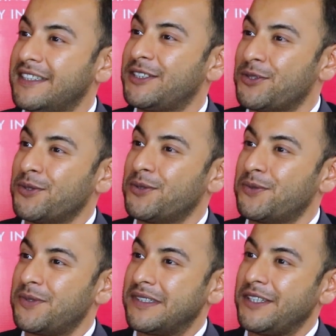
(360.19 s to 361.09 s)

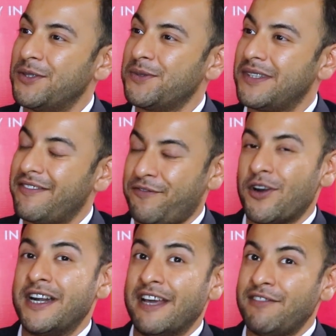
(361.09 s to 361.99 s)
So,
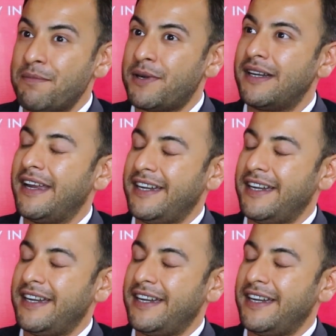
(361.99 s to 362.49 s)
for a developer,